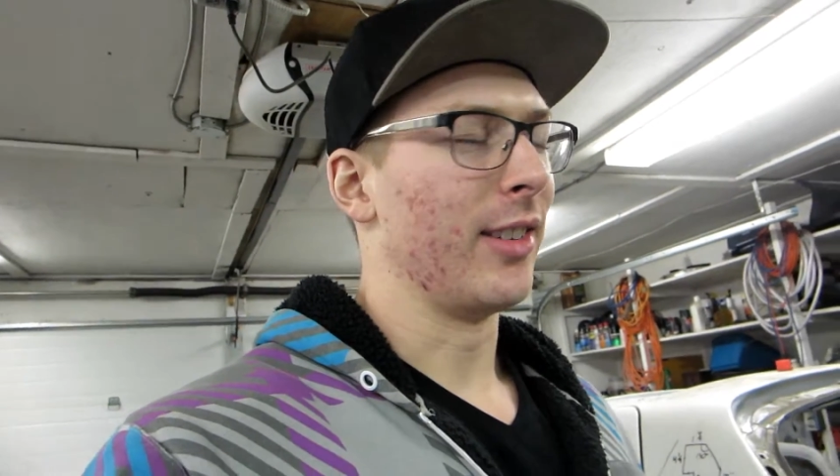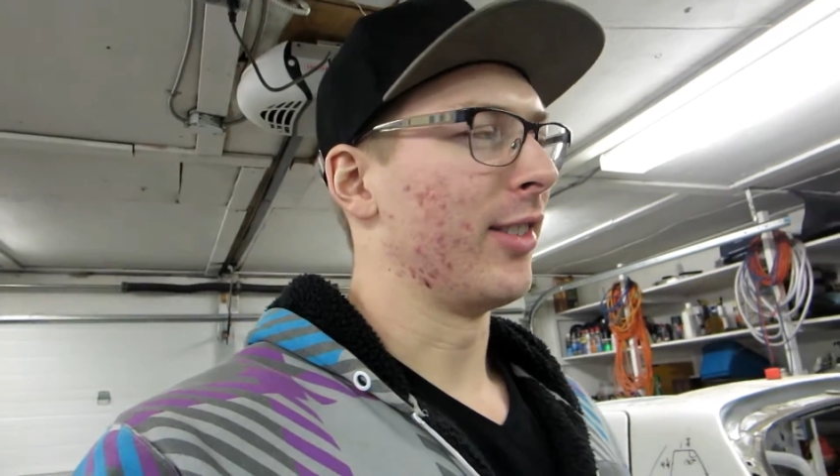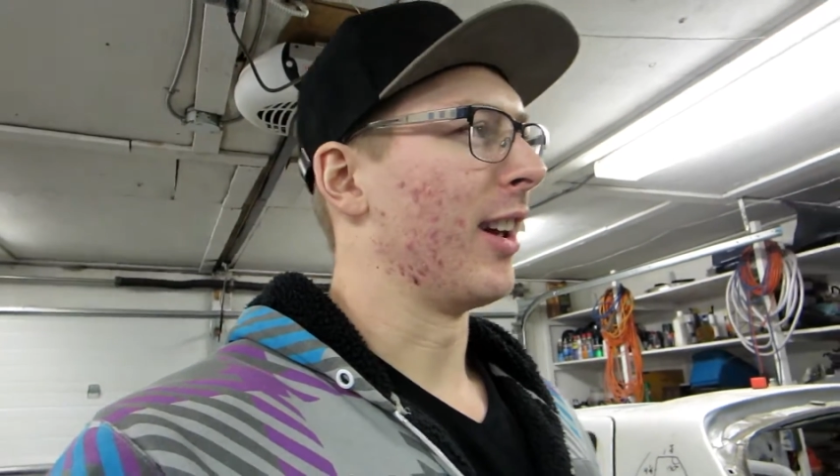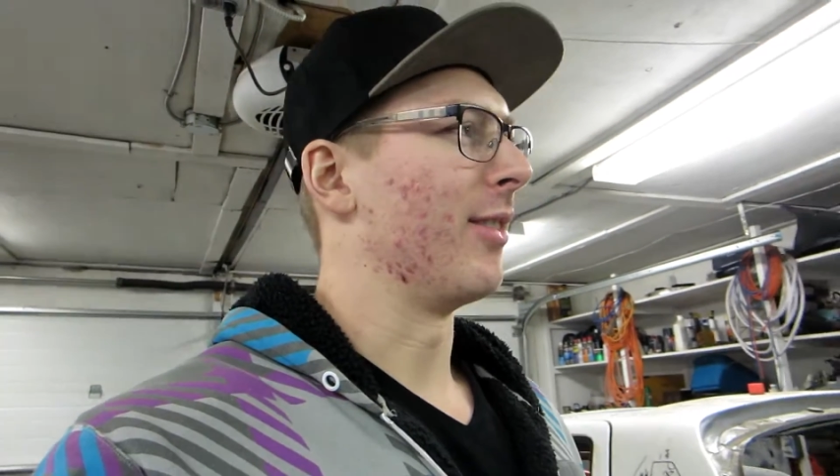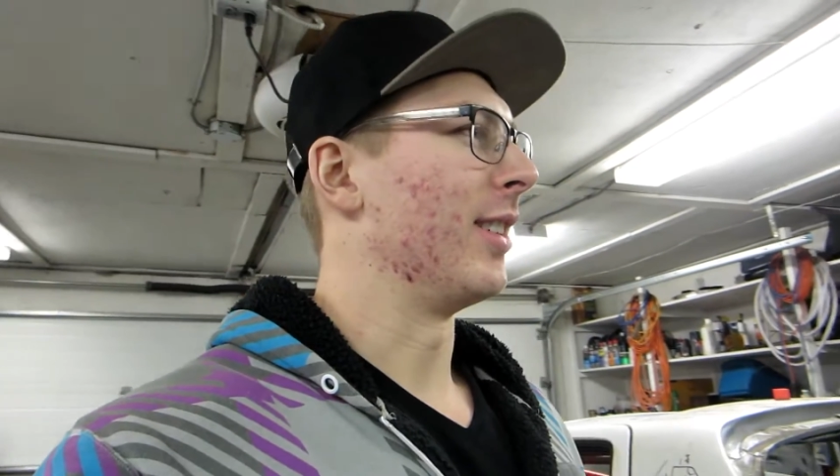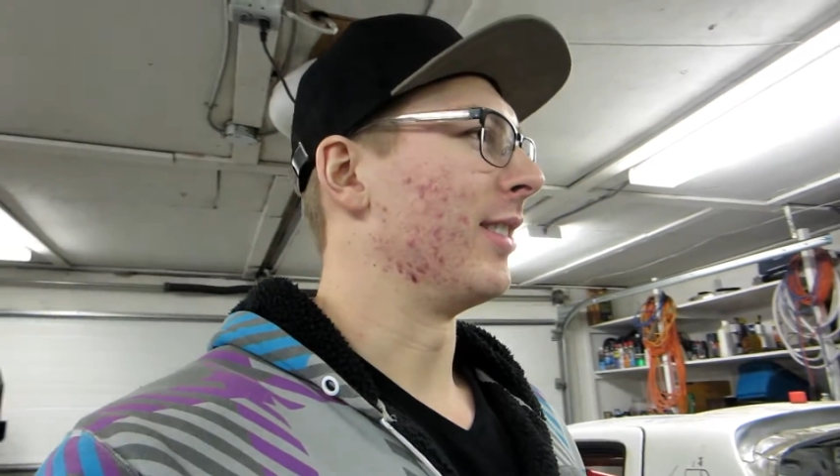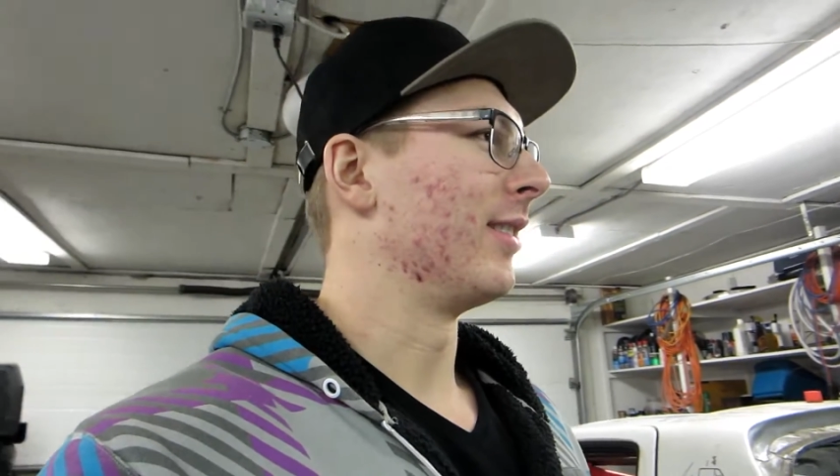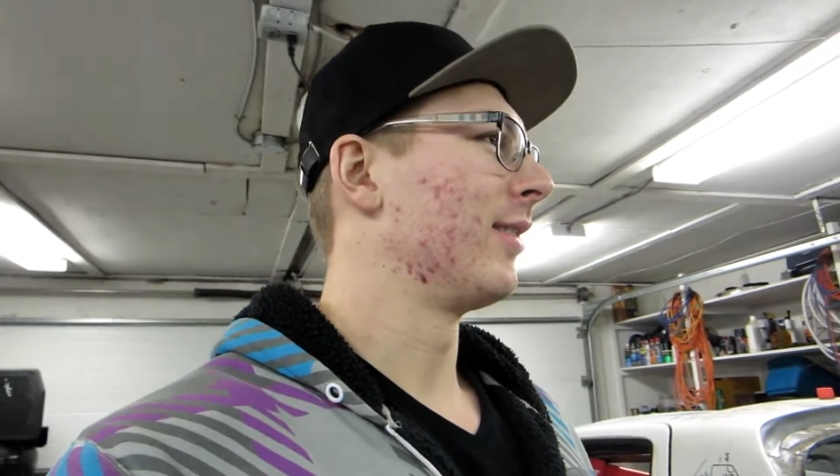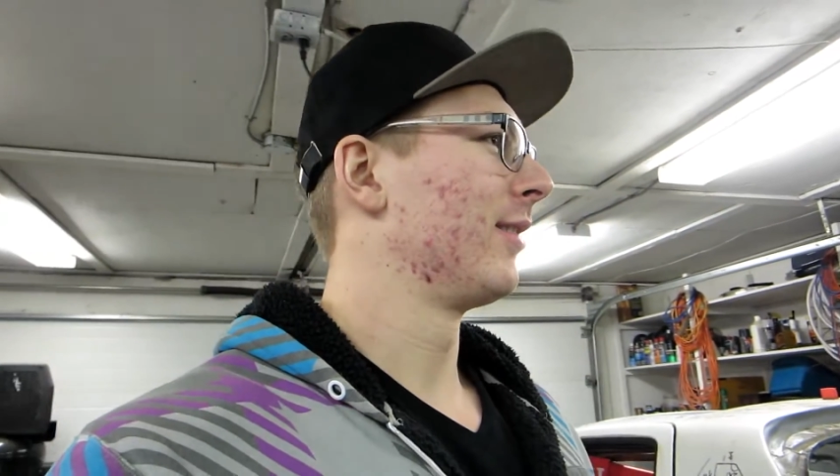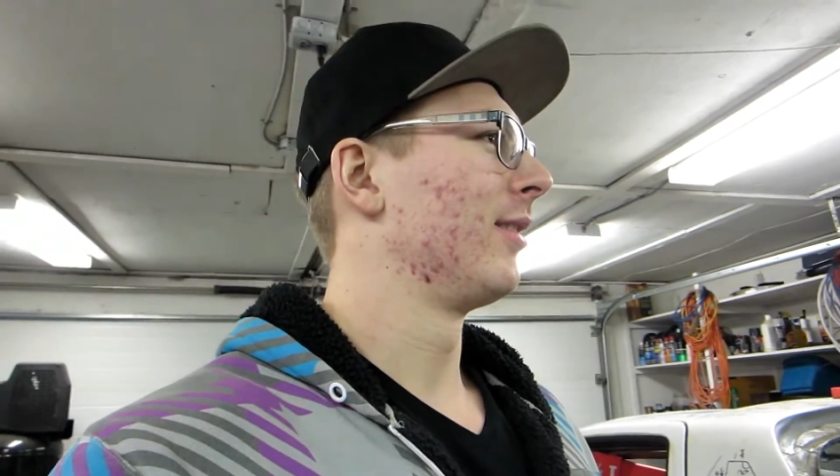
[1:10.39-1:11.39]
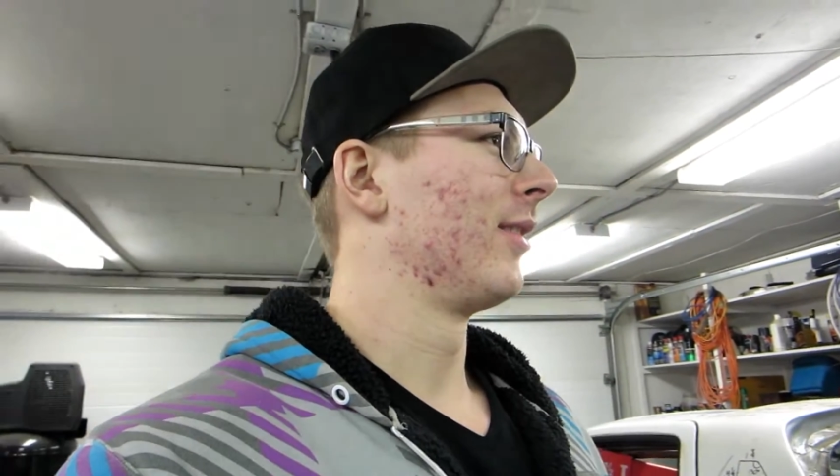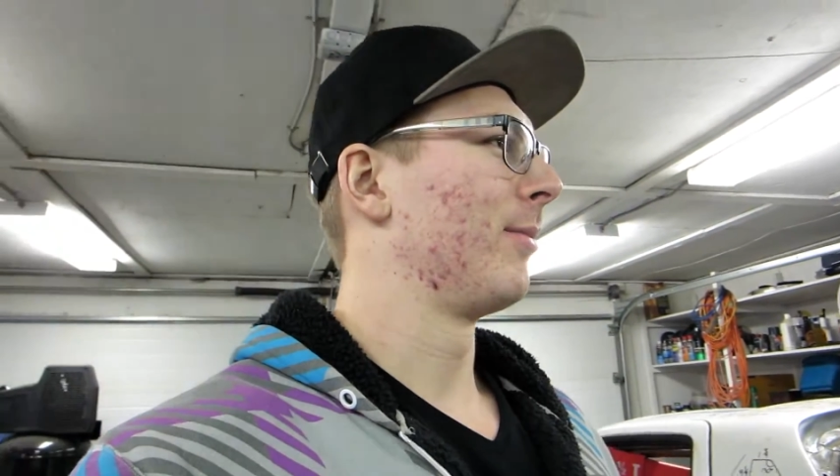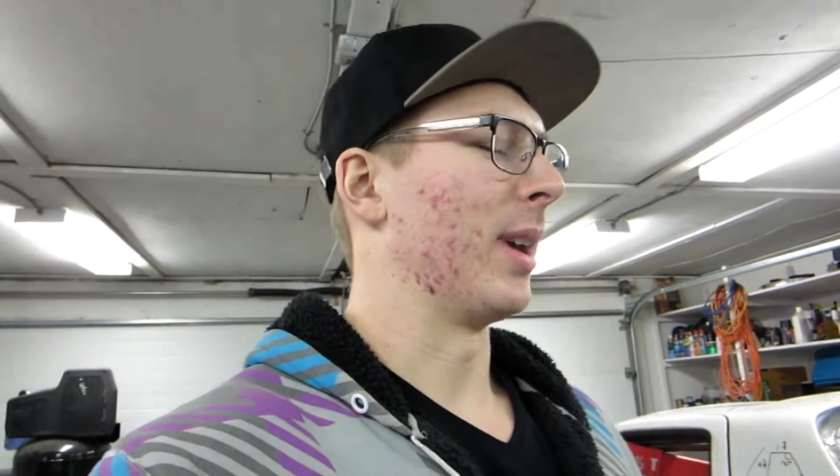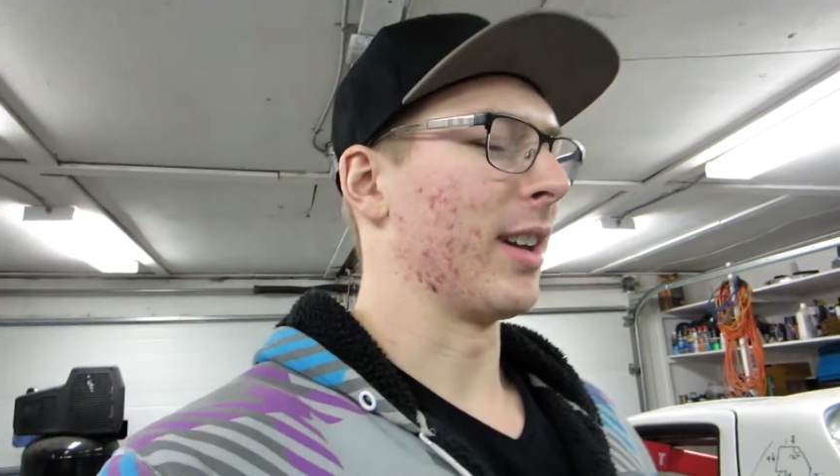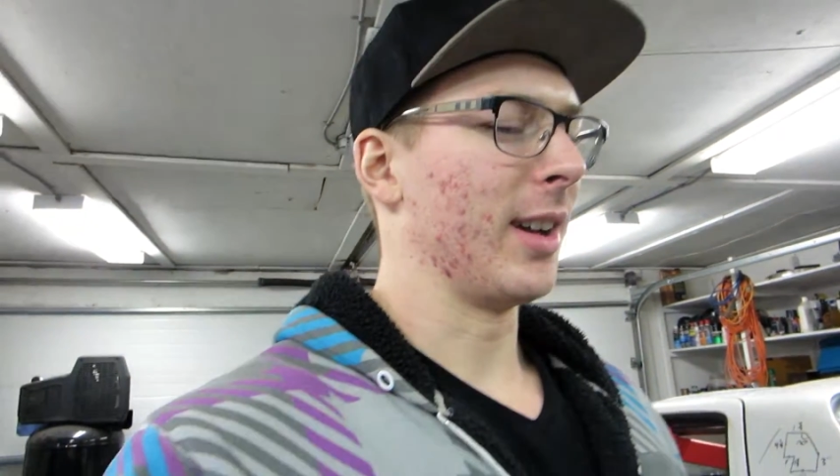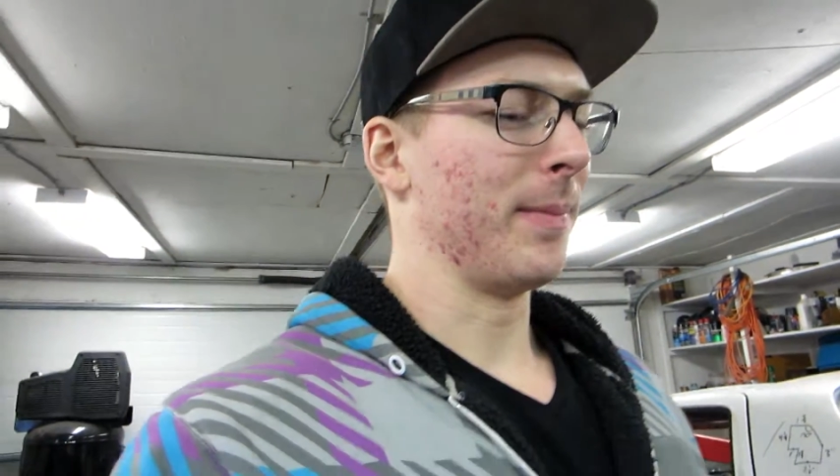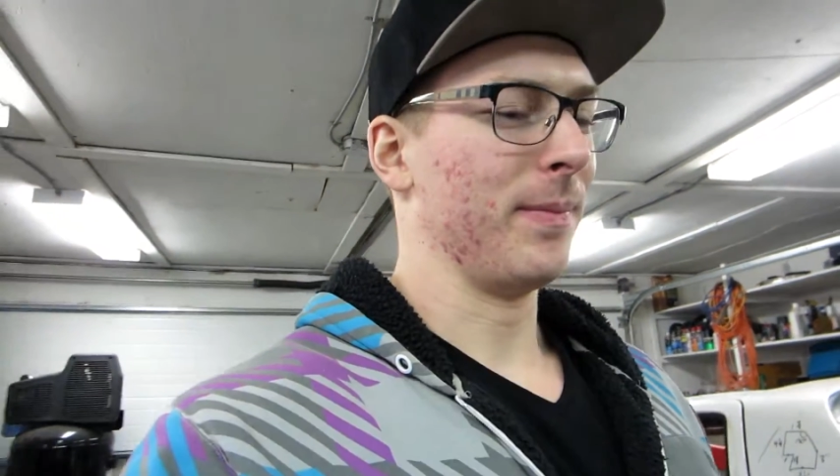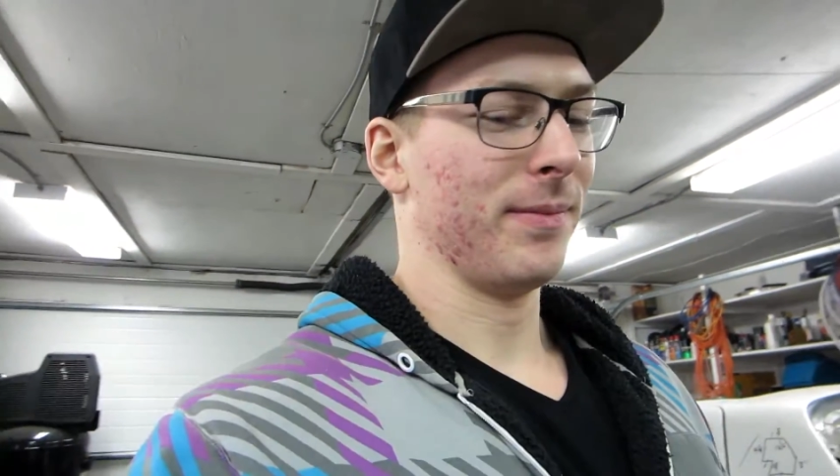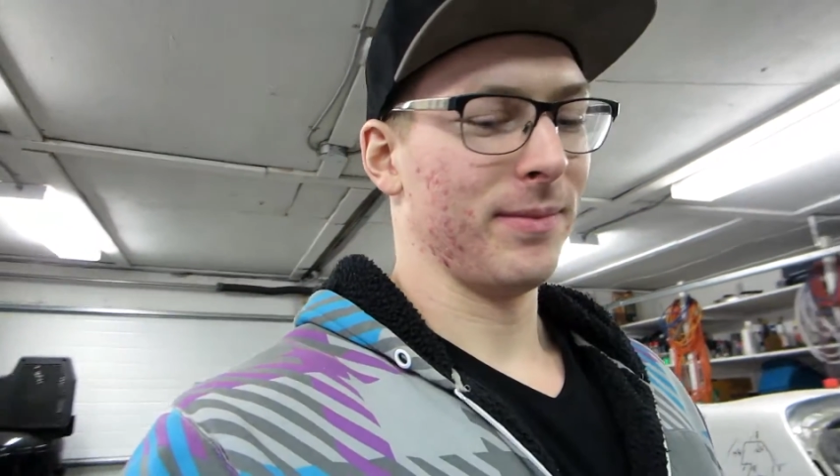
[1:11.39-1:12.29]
Chevy pickup.